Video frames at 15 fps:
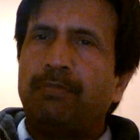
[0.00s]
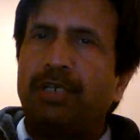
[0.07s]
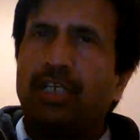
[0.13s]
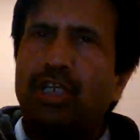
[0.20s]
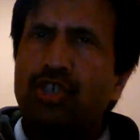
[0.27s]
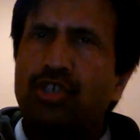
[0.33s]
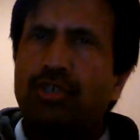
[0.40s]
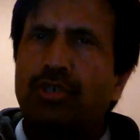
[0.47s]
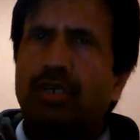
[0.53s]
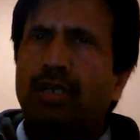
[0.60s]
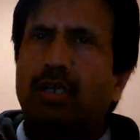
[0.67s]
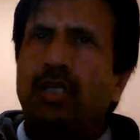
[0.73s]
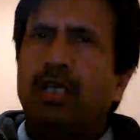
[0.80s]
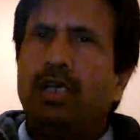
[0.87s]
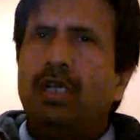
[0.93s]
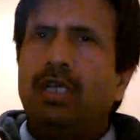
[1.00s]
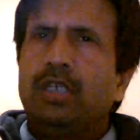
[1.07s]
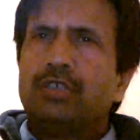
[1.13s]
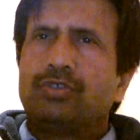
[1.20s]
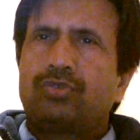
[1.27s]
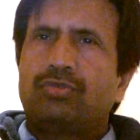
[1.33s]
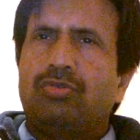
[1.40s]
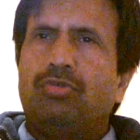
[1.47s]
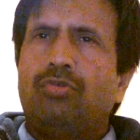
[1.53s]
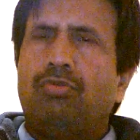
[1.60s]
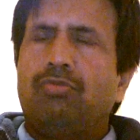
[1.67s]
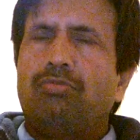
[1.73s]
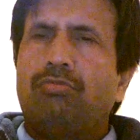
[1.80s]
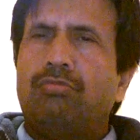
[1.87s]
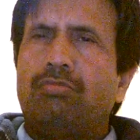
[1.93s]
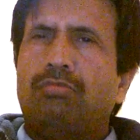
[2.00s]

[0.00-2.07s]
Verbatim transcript: complication. So